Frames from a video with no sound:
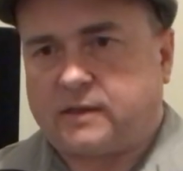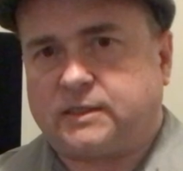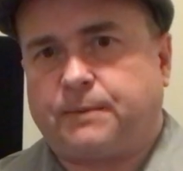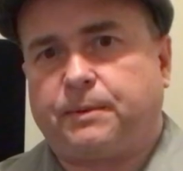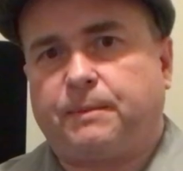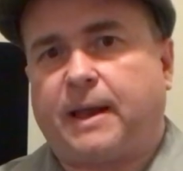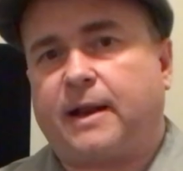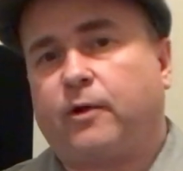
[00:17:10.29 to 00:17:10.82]

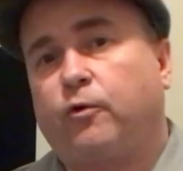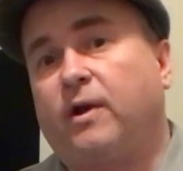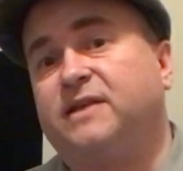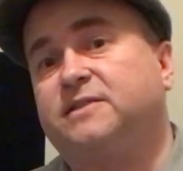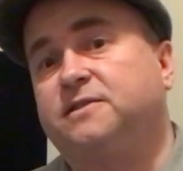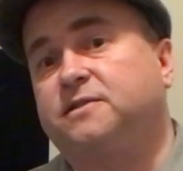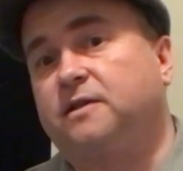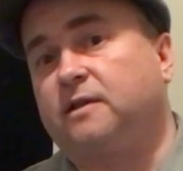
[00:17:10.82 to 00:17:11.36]
diplomatic
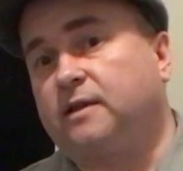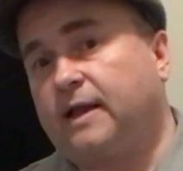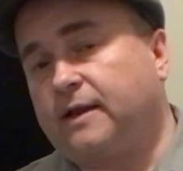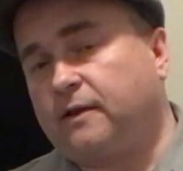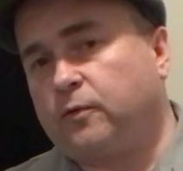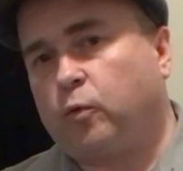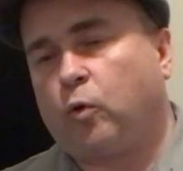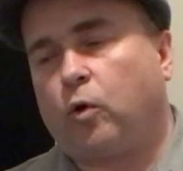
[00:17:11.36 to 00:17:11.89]
crisis that
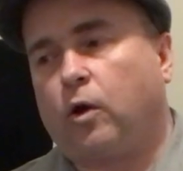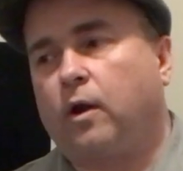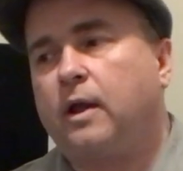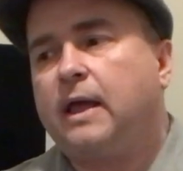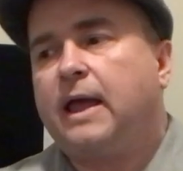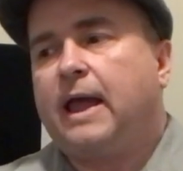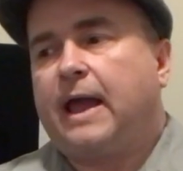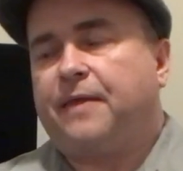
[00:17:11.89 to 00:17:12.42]
led to the war,
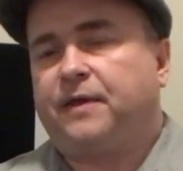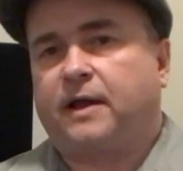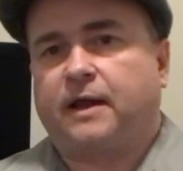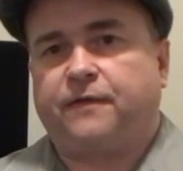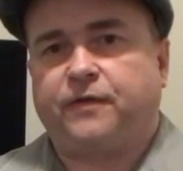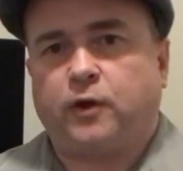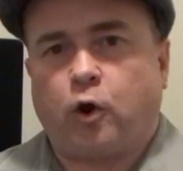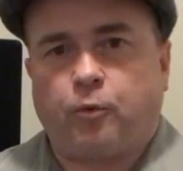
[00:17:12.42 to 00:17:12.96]
and then
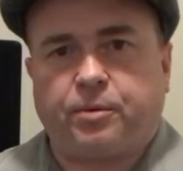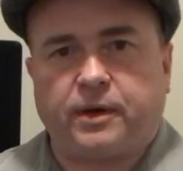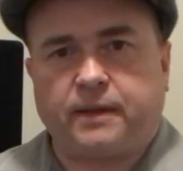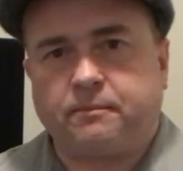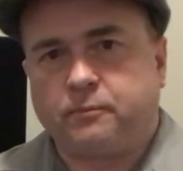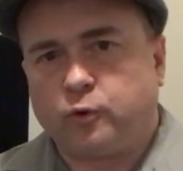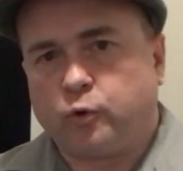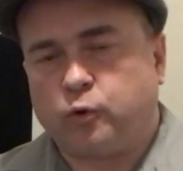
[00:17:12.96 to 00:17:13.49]
kind of the
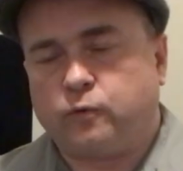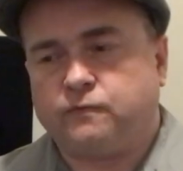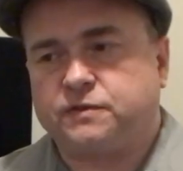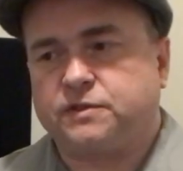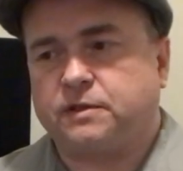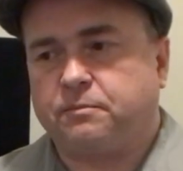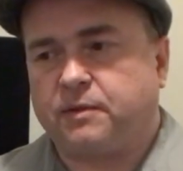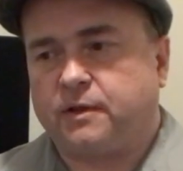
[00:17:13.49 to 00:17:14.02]
opening
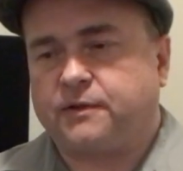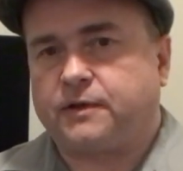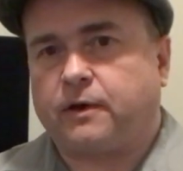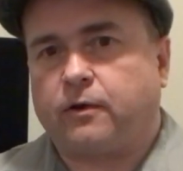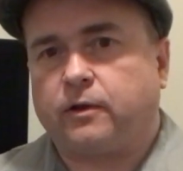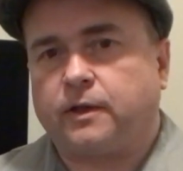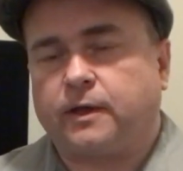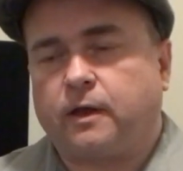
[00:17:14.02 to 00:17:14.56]
moves
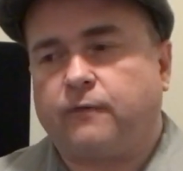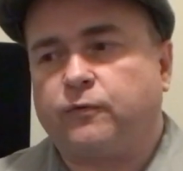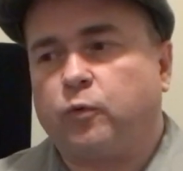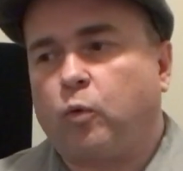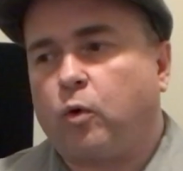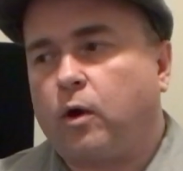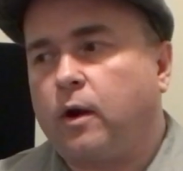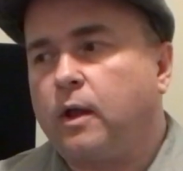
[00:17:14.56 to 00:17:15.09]
militarily of the
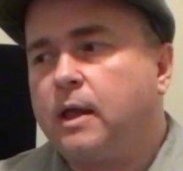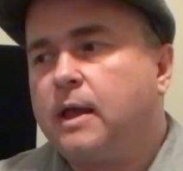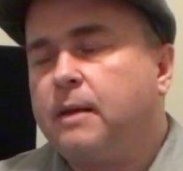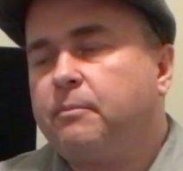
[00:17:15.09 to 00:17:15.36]
war.